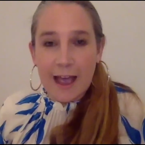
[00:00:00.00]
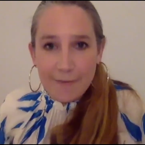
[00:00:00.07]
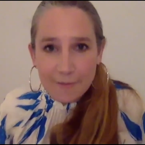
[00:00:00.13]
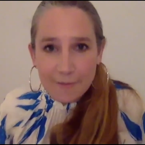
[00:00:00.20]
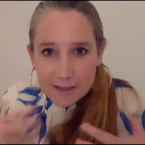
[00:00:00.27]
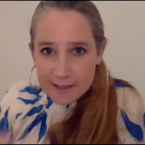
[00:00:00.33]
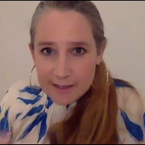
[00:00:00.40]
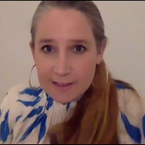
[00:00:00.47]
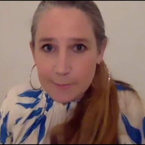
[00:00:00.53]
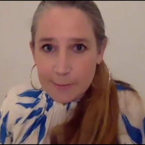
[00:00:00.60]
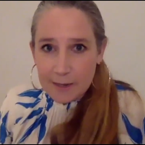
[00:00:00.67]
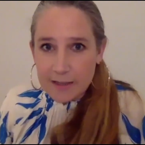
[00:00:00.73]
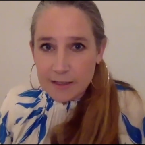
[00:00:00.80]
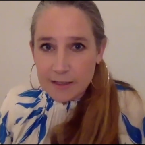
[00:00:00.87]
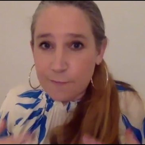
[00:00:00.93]
having the
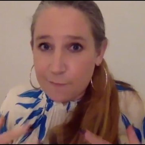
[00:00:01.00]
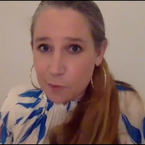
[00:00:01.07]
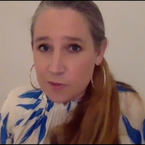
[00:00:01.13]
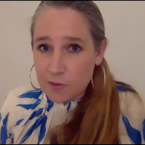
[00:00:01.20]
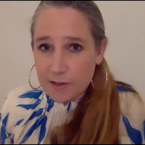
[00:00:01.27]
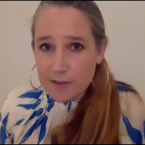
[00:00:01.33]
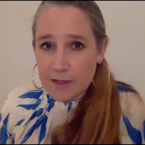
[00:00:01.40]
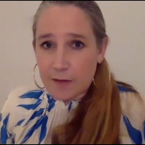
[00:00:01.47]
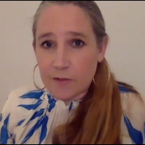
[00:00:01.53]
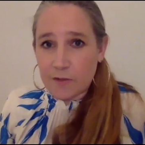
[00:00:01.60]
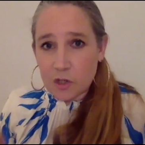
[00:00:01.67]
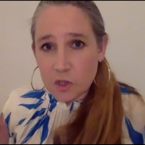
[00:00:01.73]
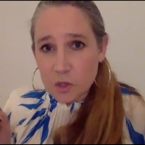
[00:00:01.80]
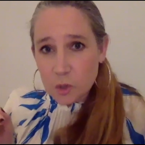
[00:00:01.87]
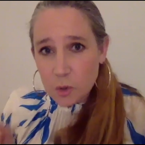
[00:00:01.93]
discipline to force yourself
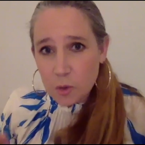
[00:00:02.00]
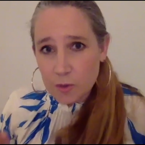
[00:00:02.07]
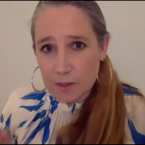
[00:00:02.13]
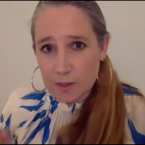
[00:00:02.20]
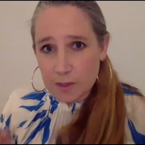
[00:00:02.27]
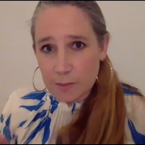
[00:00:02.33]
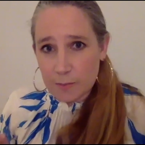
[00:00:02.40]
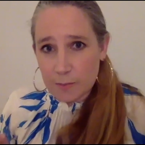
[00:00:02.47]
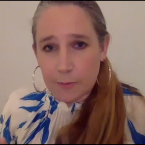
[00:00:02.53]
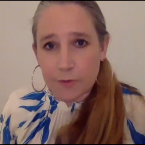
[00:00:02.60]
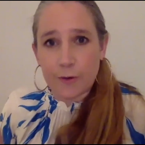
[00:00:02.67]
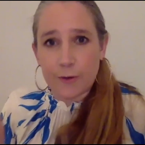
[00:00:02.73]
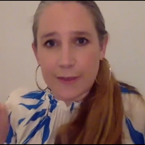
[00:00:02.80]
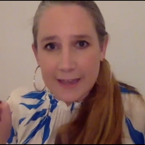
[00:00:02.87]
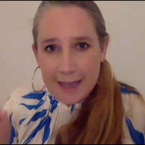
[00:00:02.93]
to talk to people
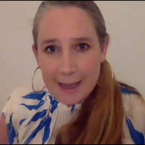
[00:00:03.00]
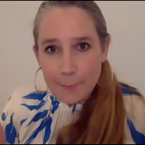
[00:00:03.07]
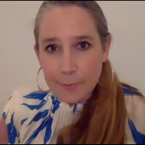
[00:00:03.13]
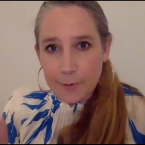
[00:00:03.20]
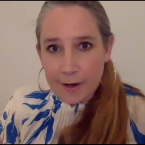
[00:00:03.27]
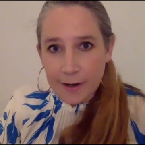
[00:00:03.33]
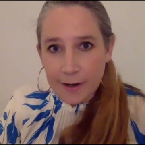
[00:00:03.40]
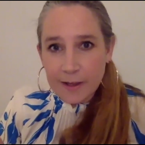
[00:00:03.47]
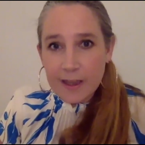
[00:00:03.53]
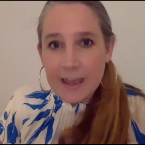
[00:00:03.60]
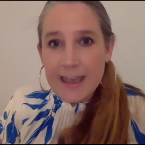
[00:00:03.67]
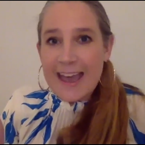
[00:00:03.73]
through the camera,